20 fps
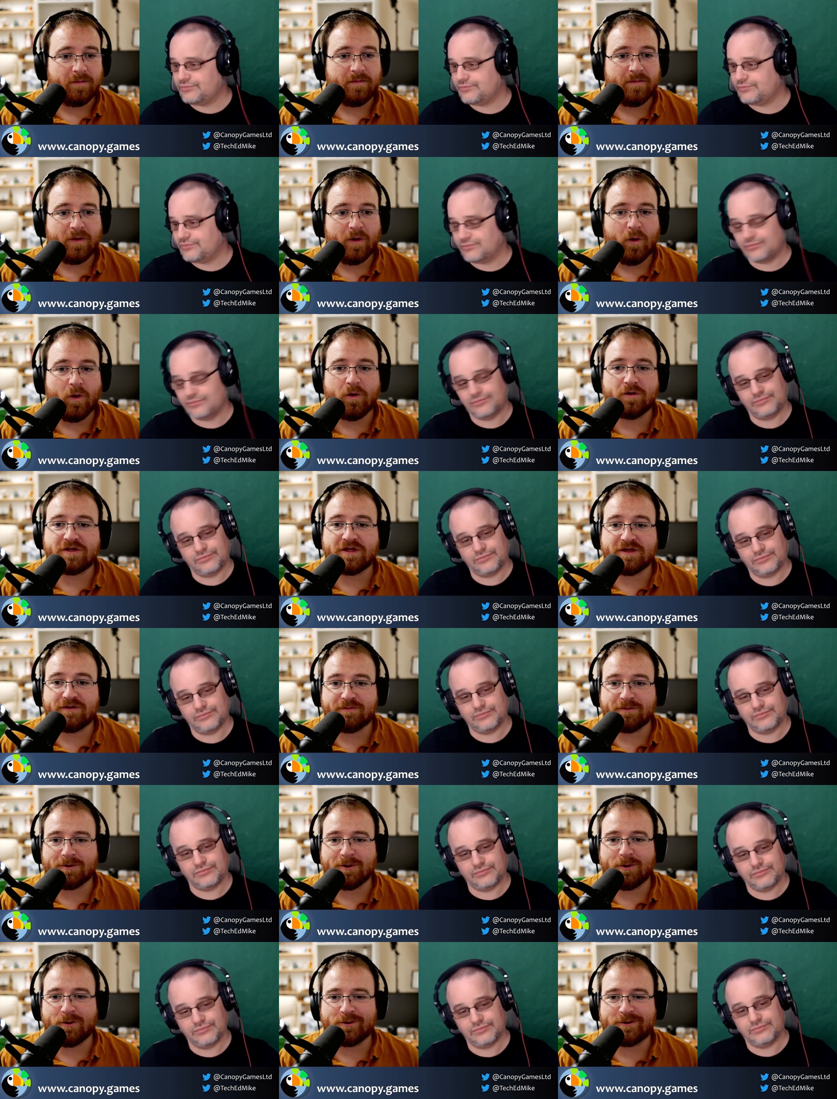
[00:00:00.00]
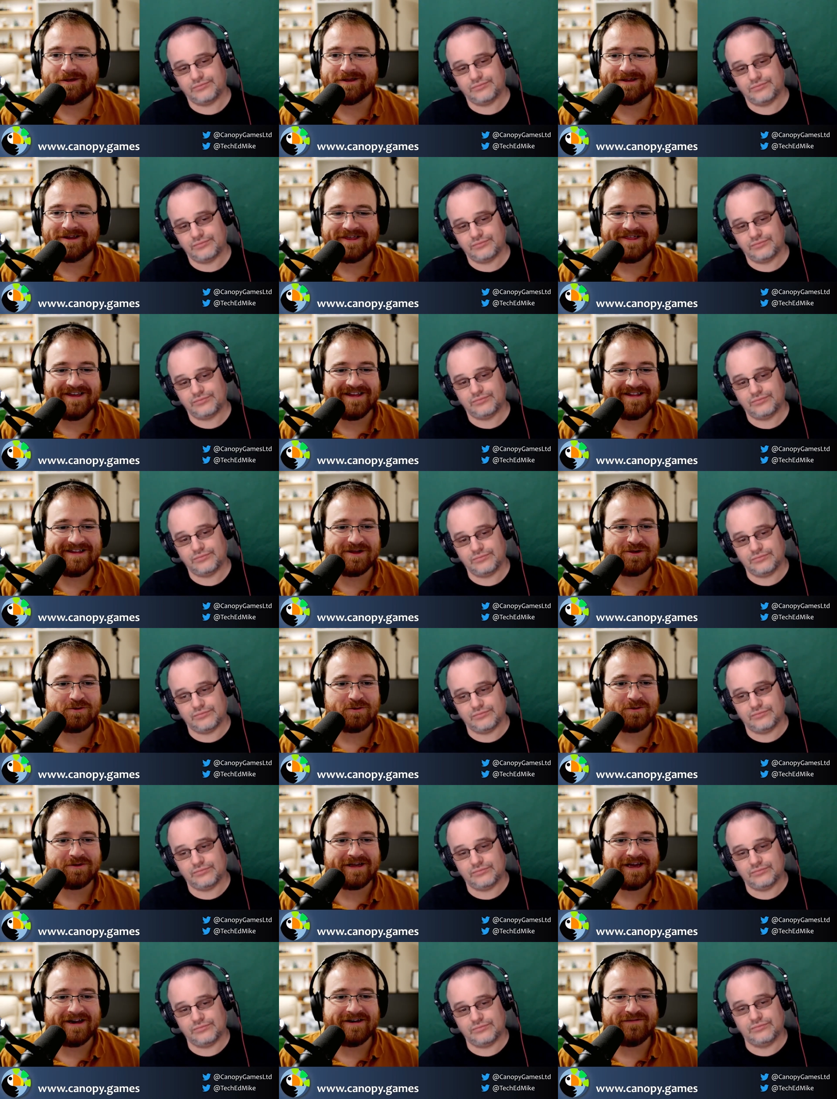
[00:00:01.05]
Speaker 1: horses for courses, I think the
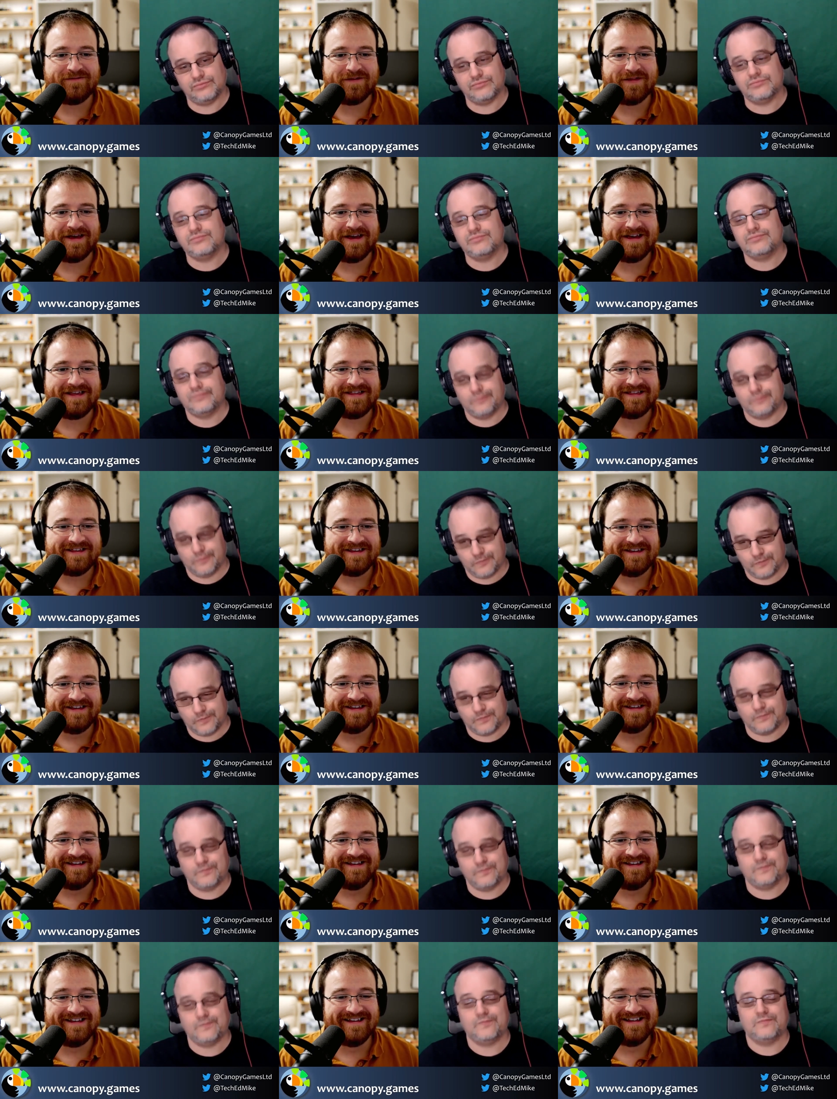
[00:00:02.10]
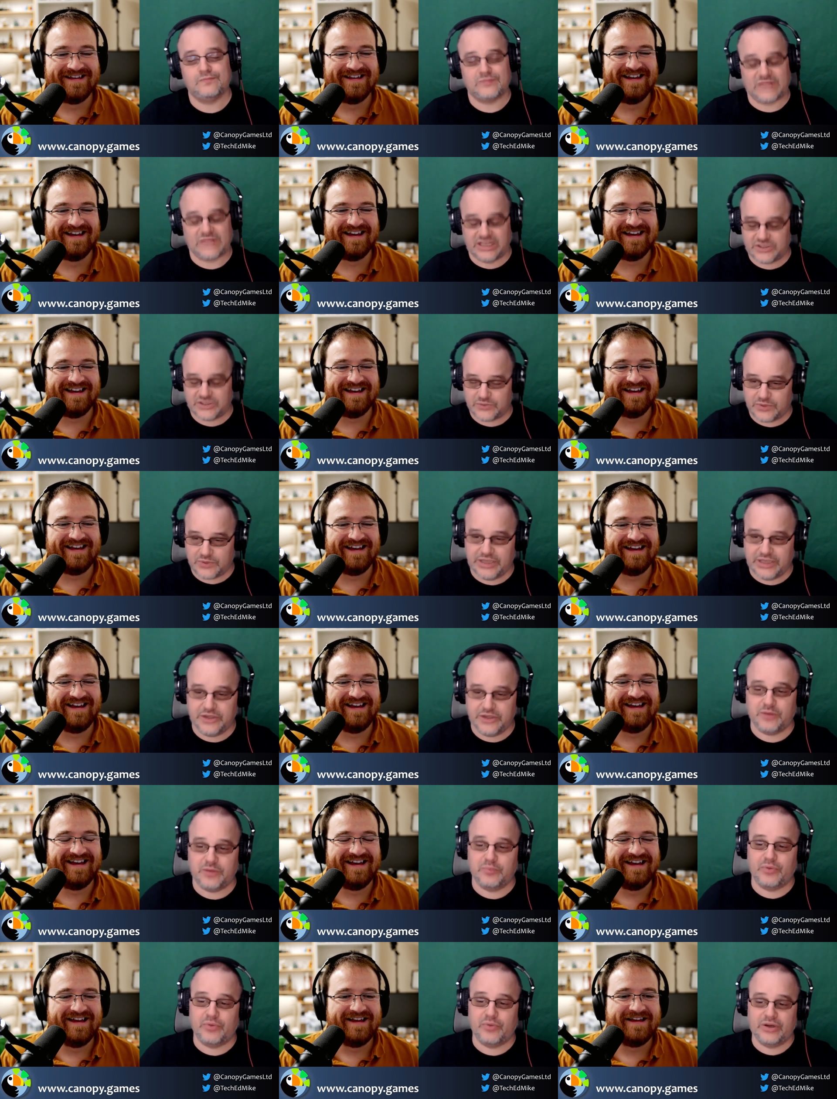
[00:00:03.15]
shorthand for that is.
Speaker 2: That's right. You
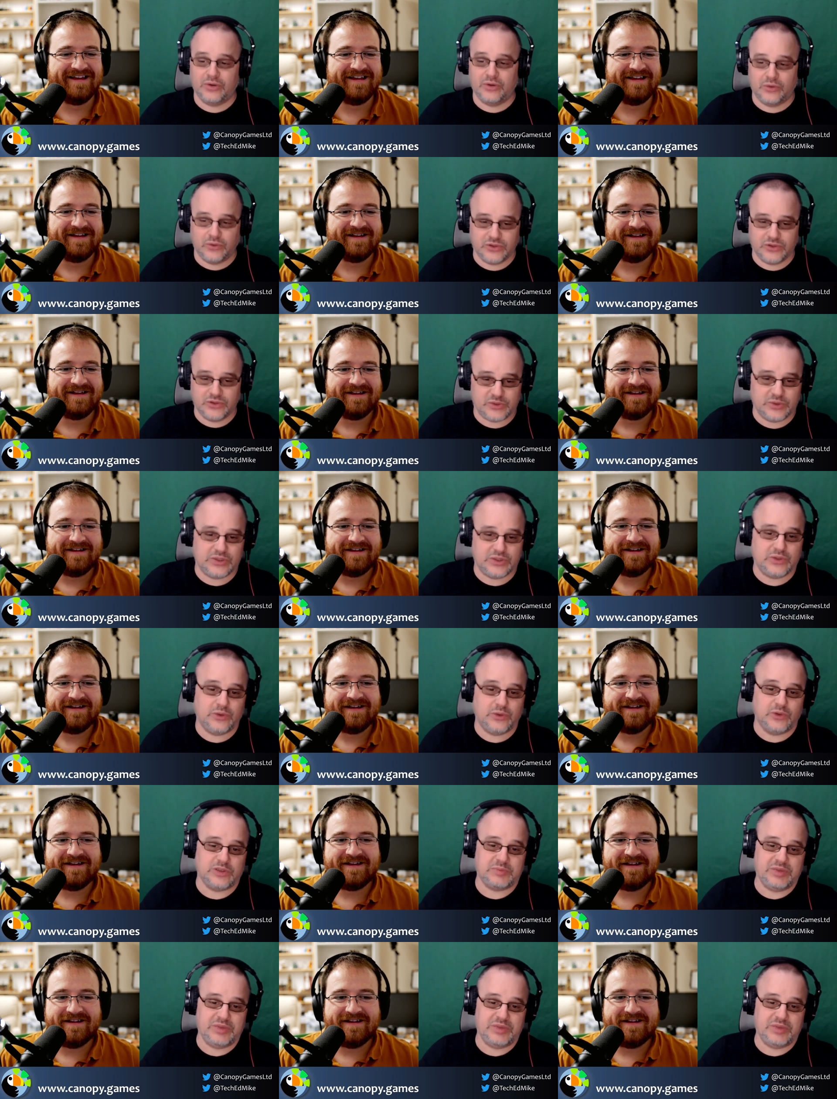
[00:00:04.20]
could bring a horse to a course, but